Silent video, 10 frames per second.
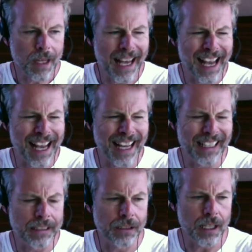
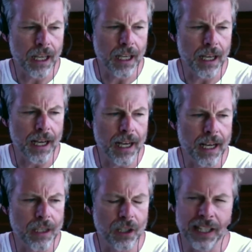And
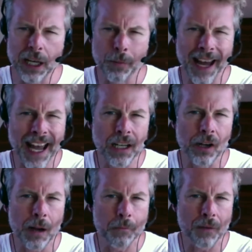it's going to take you about 8 or
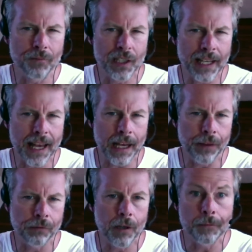9 months to get that
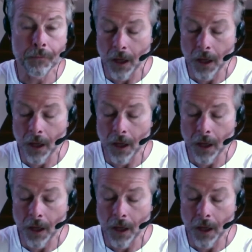through.